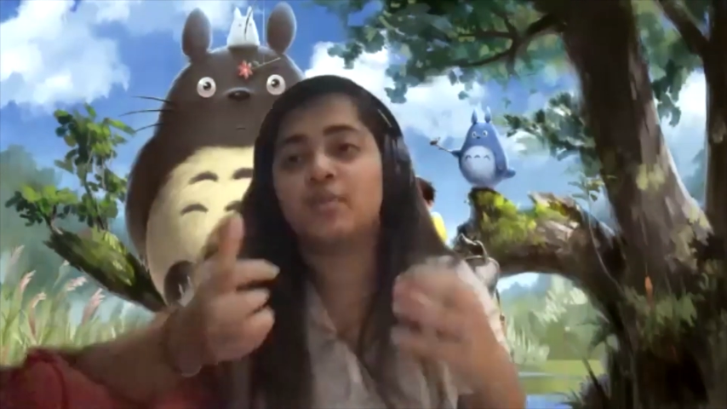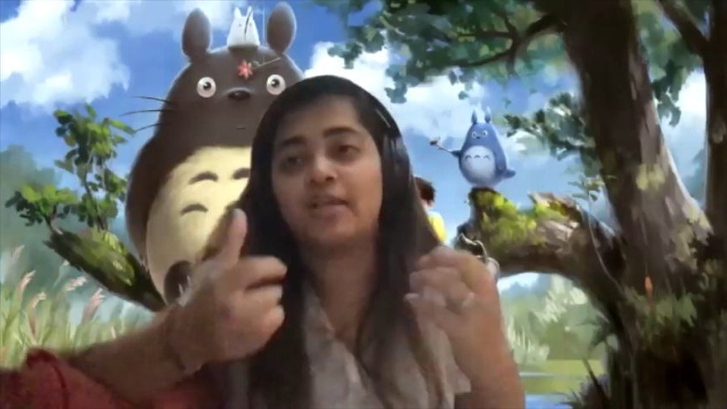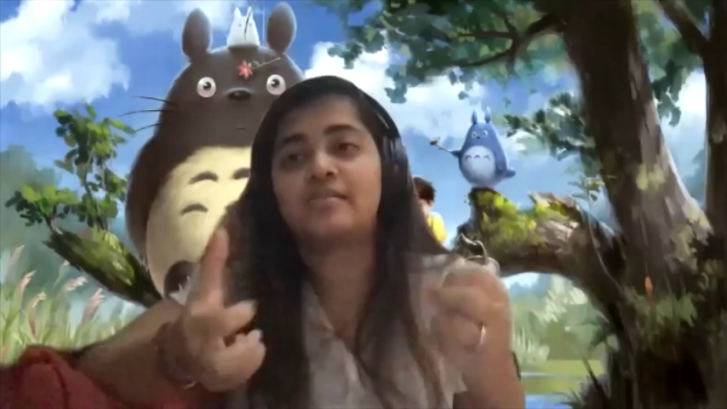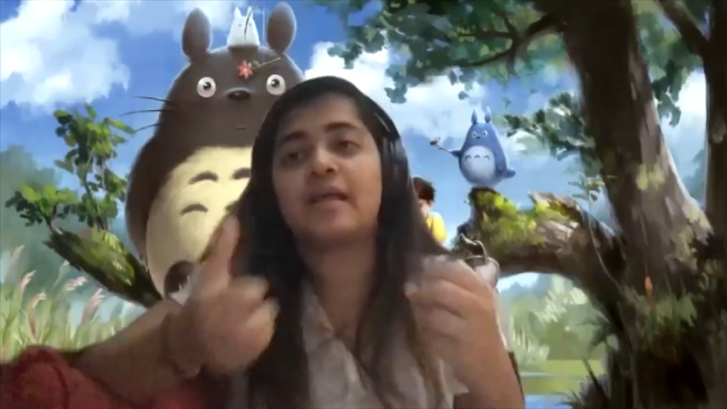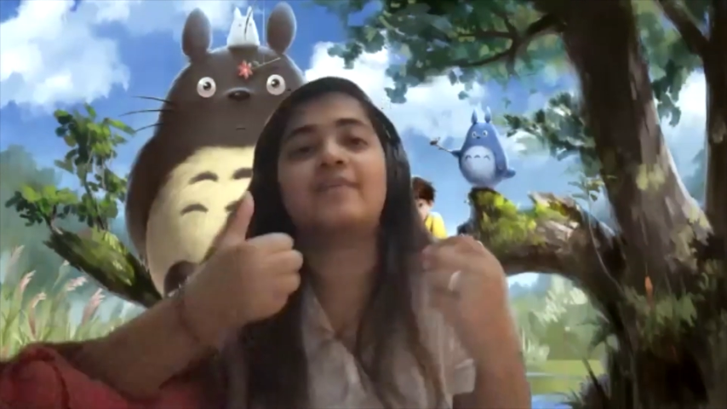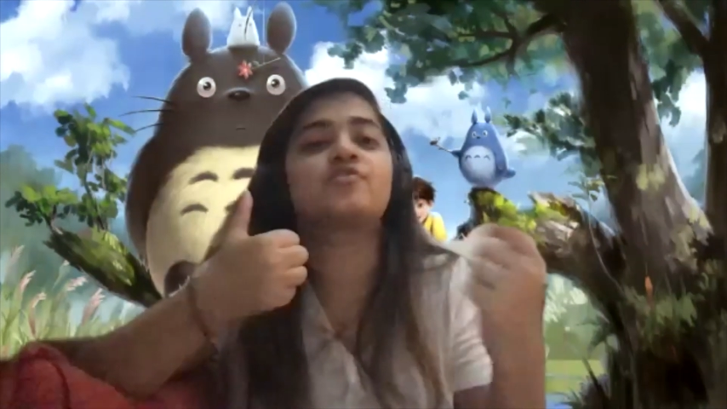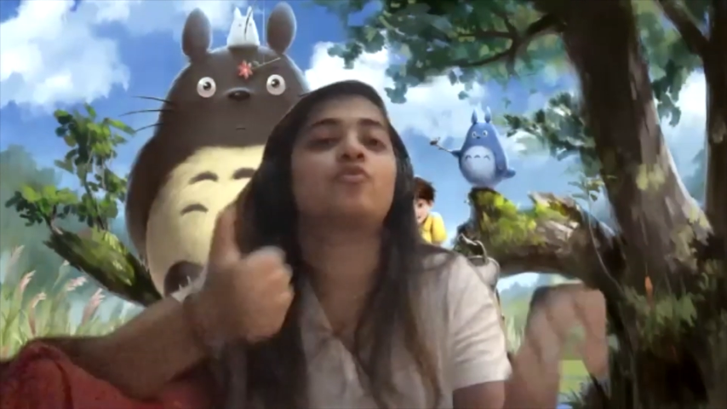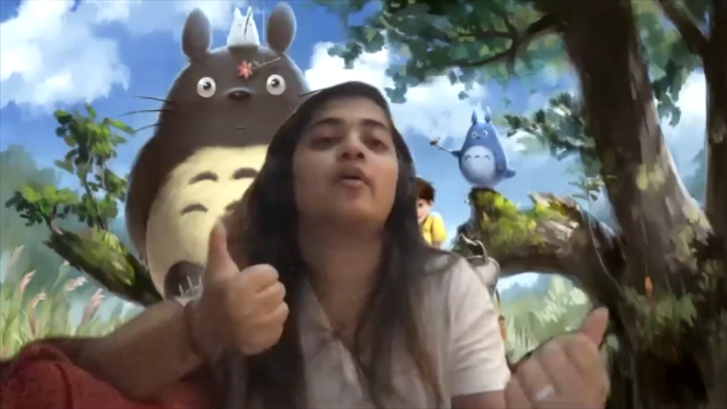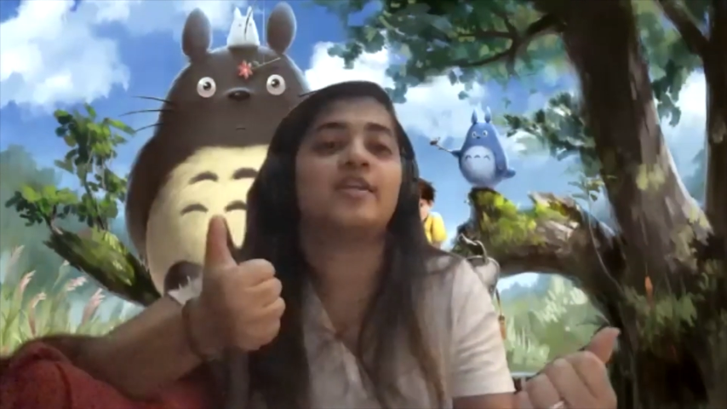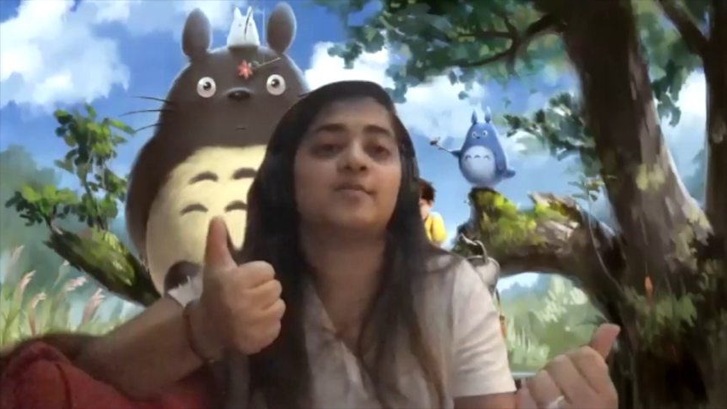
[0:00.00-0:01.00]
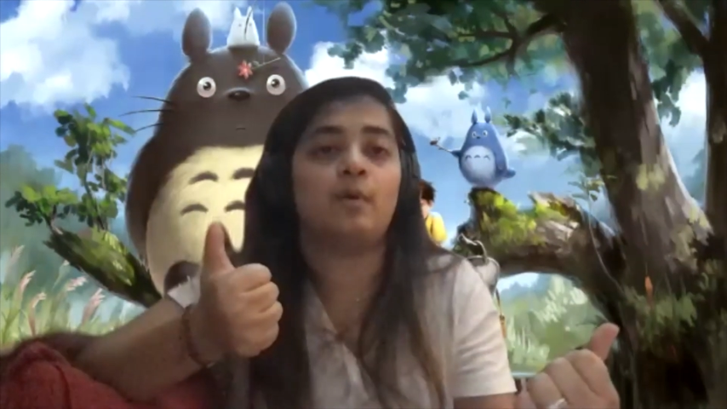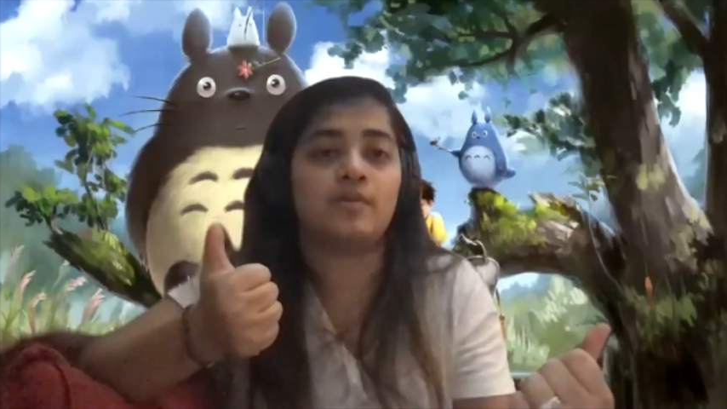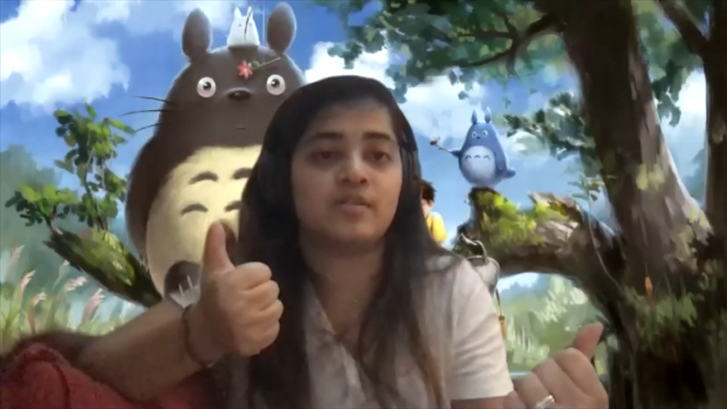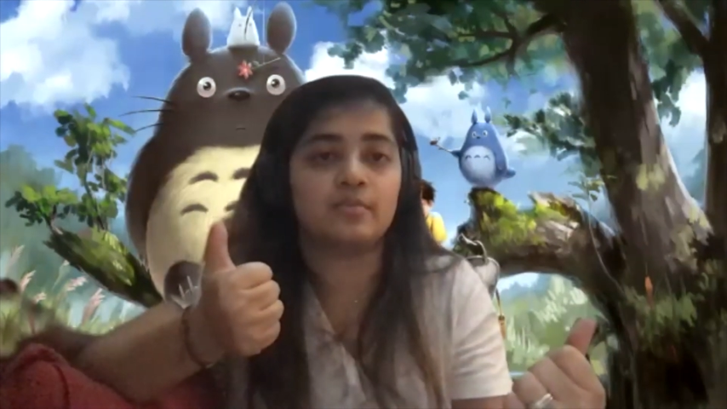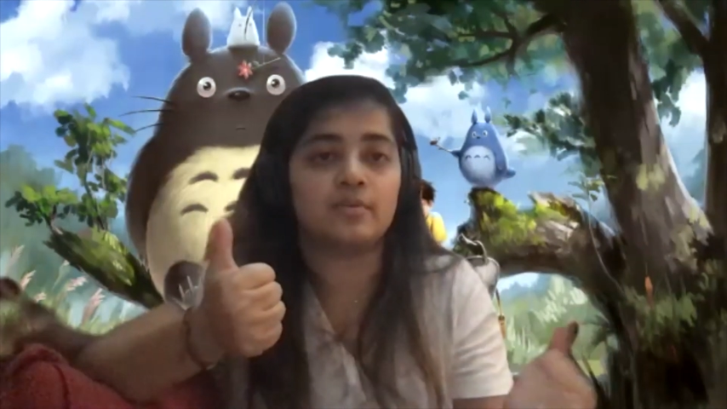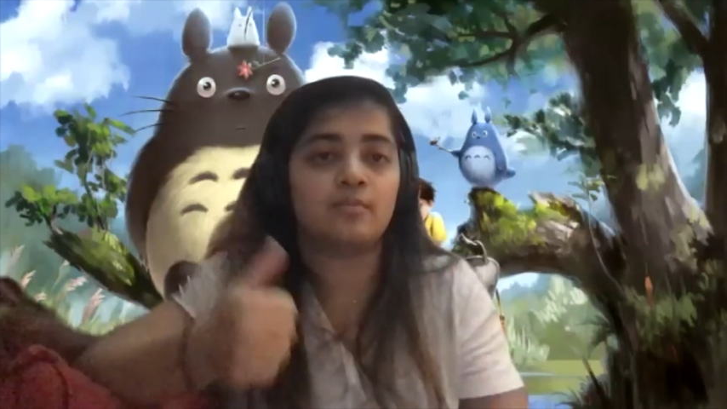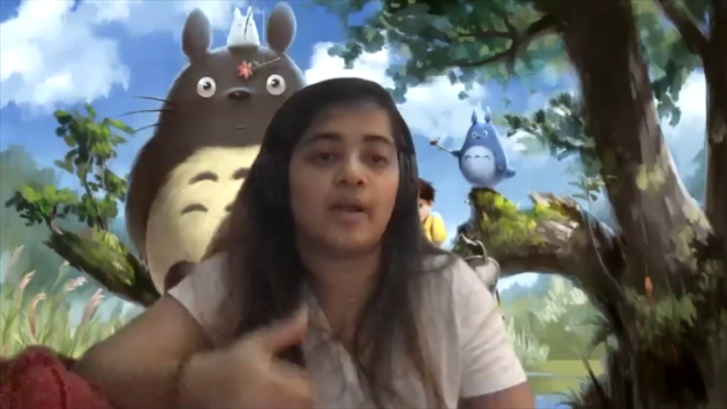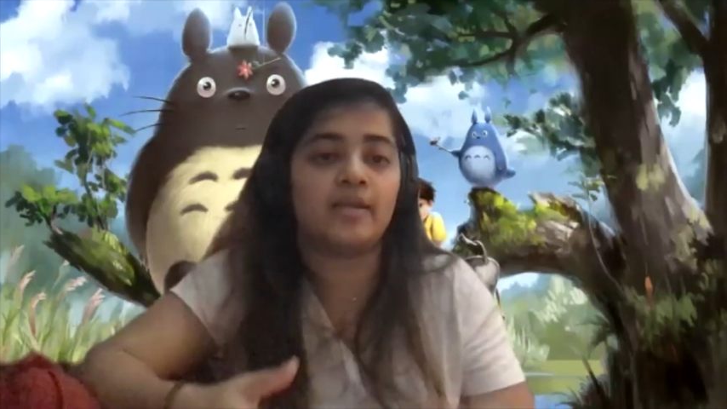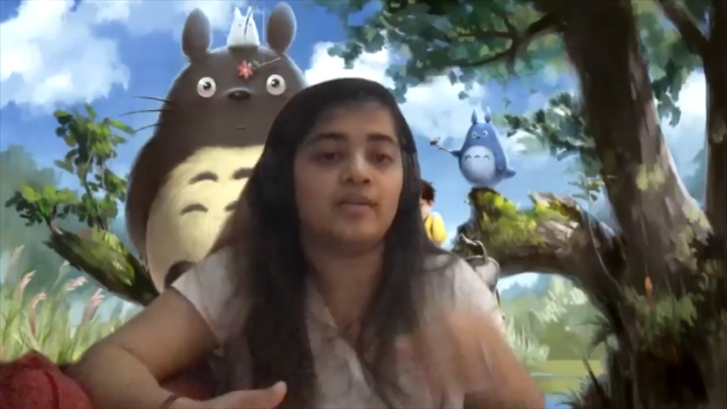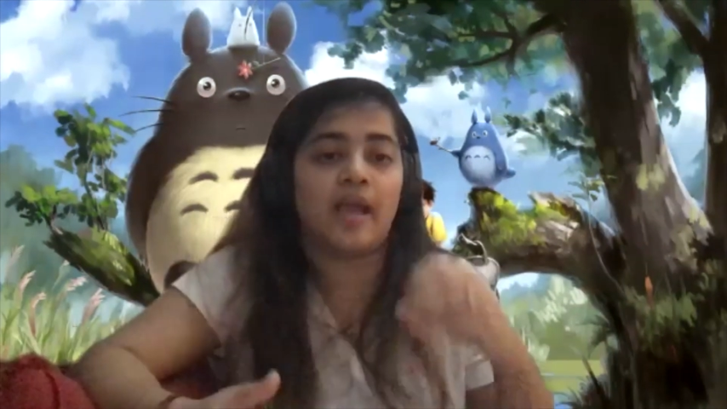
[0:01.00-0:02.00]
case as strong as possible
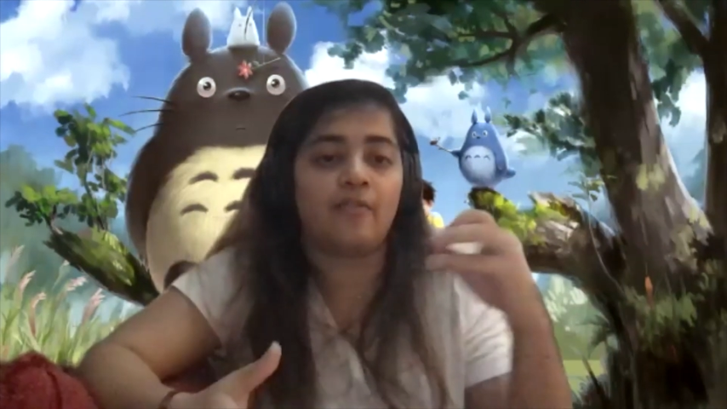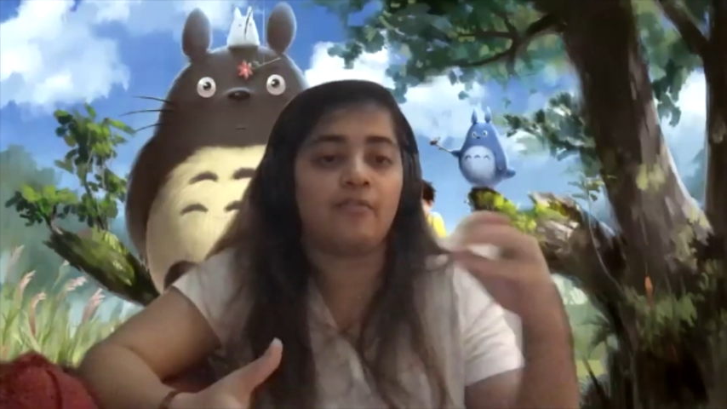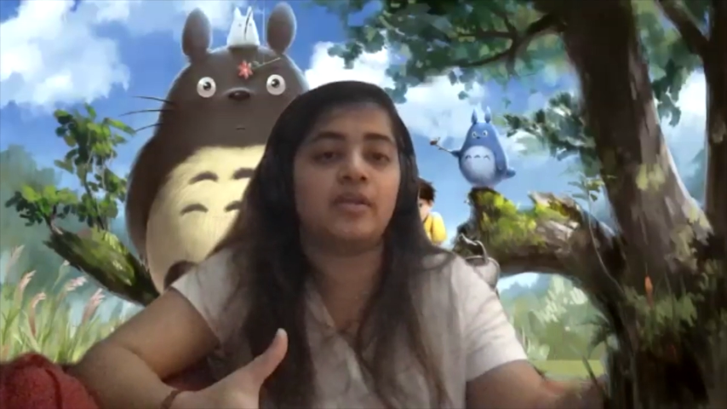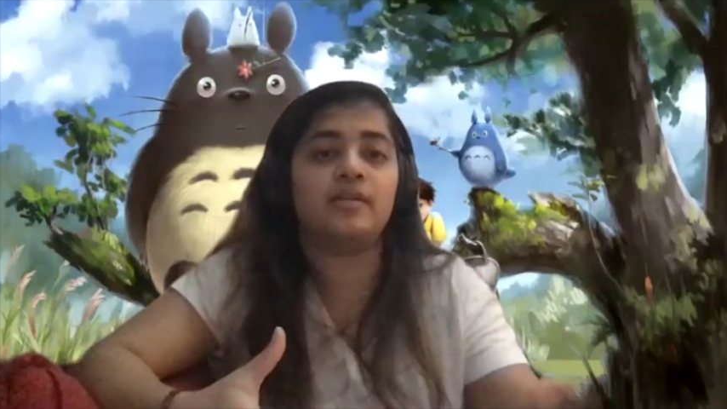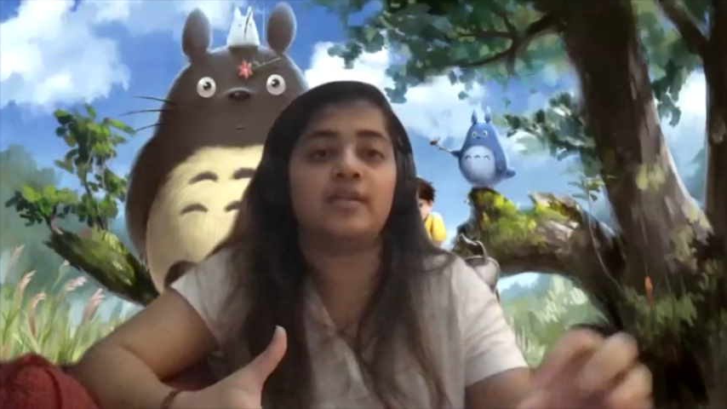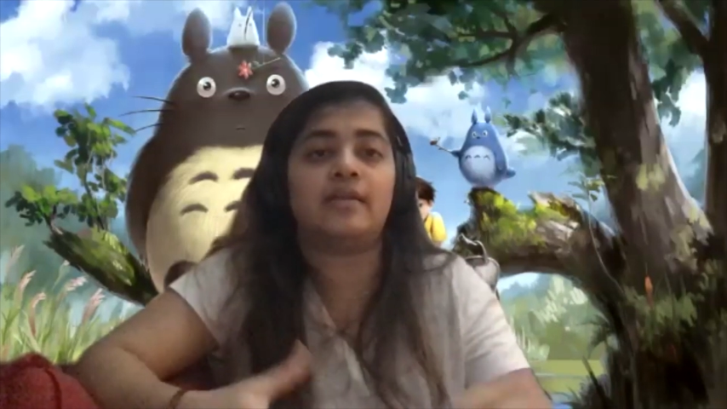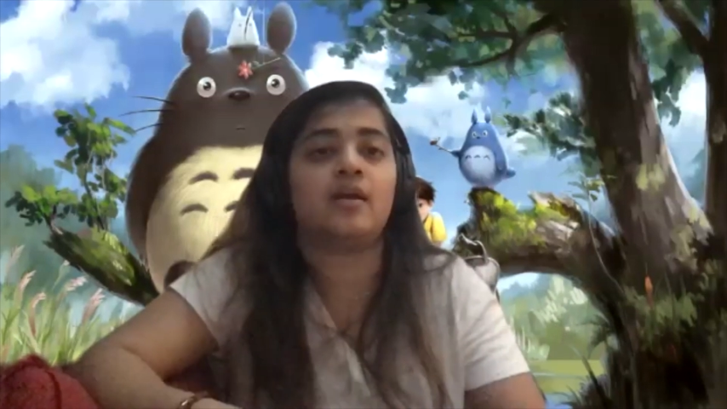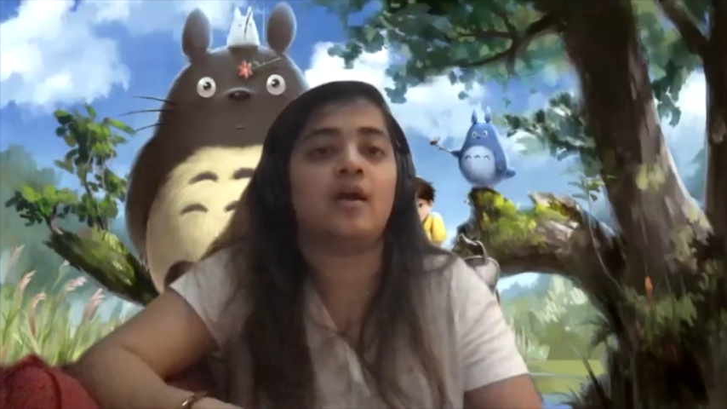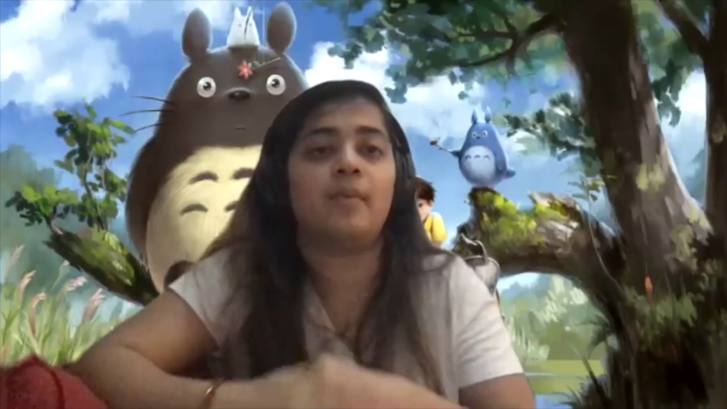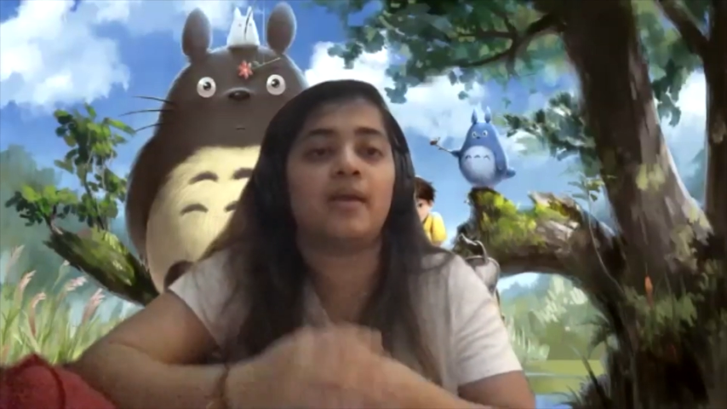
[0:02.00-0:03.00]
by gathering data,